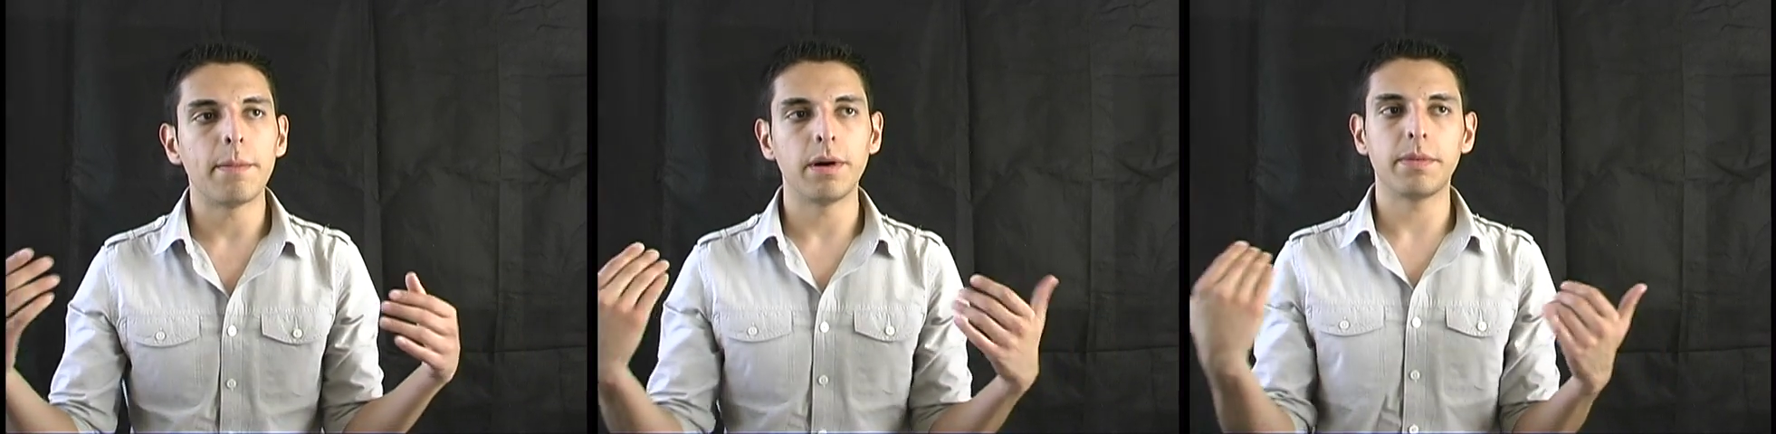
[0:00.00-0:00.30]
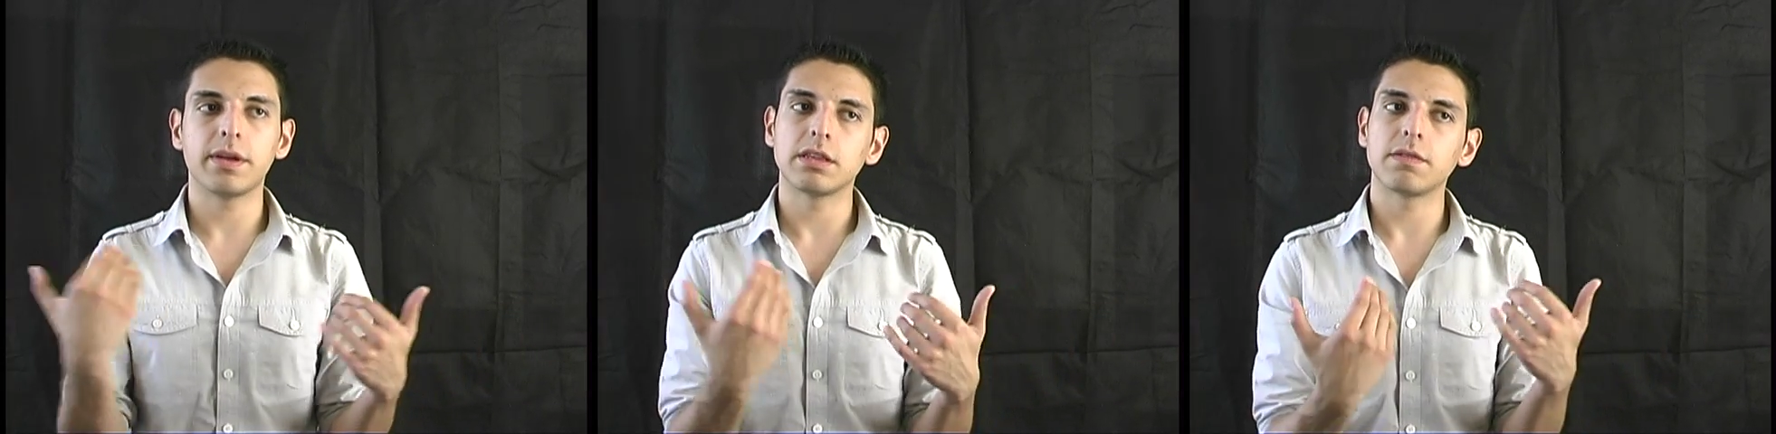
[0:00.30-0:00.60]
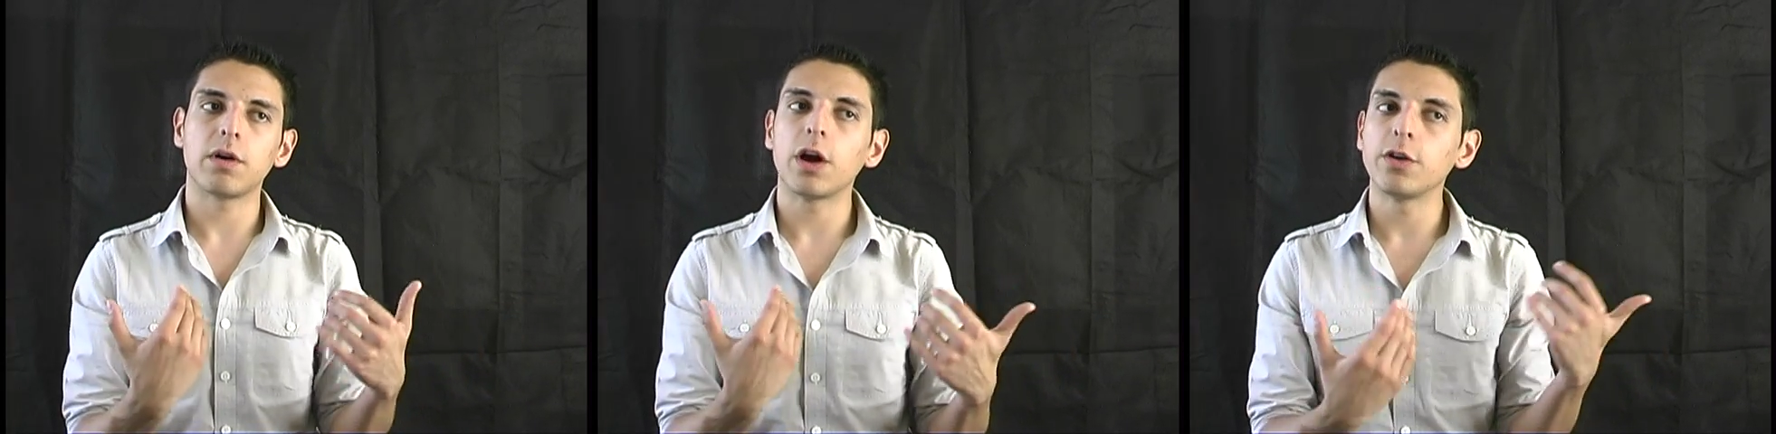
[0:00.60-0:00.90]
but because
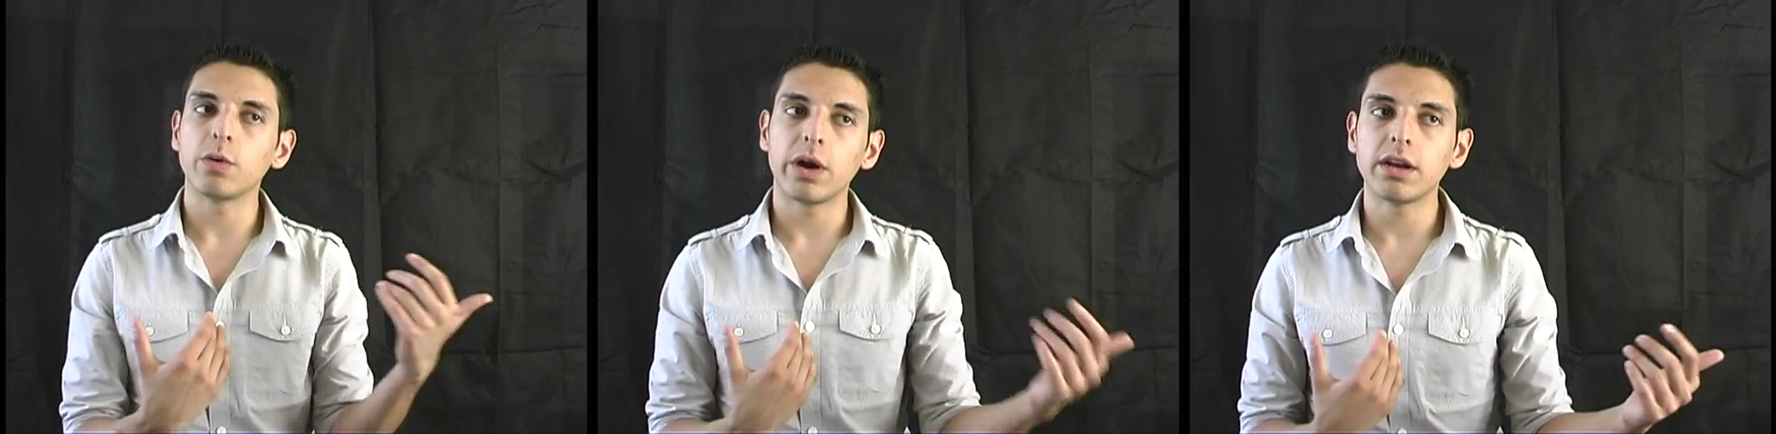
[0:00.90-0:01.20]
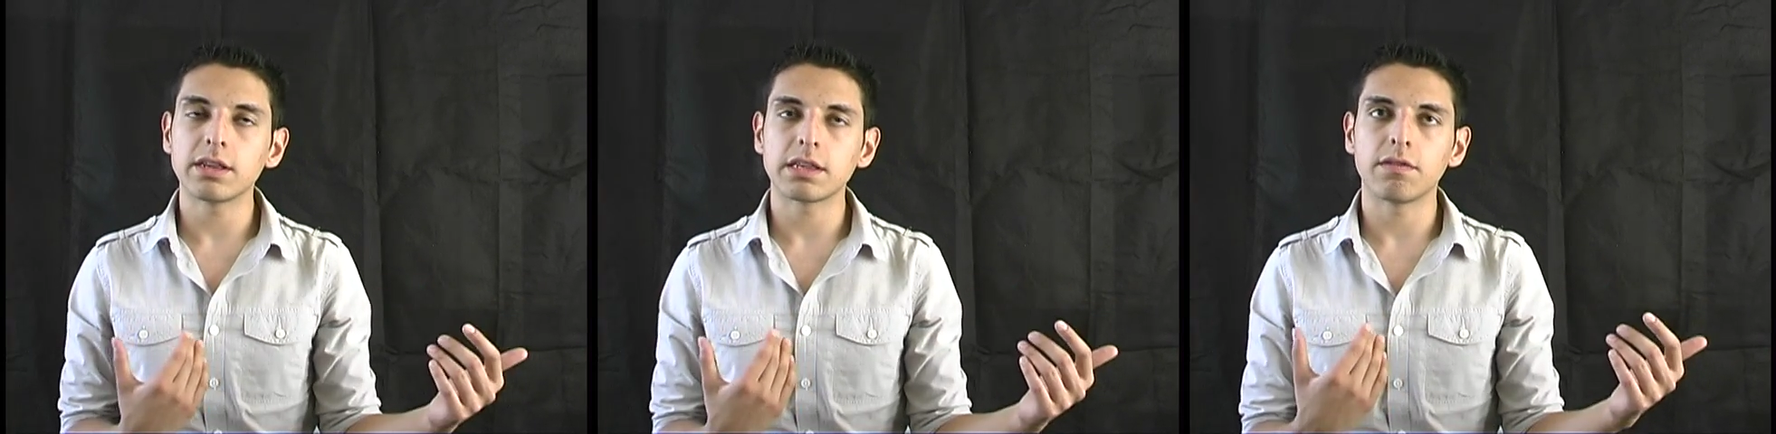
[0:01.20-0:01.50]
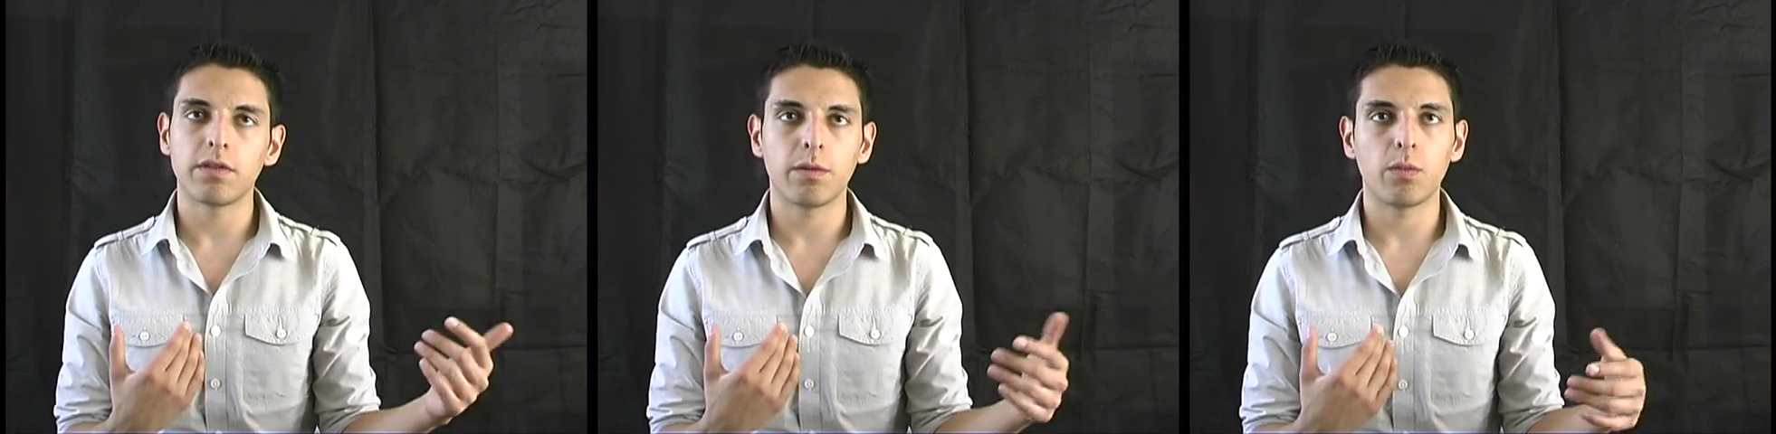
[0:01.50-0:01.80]
of our unawareness of them,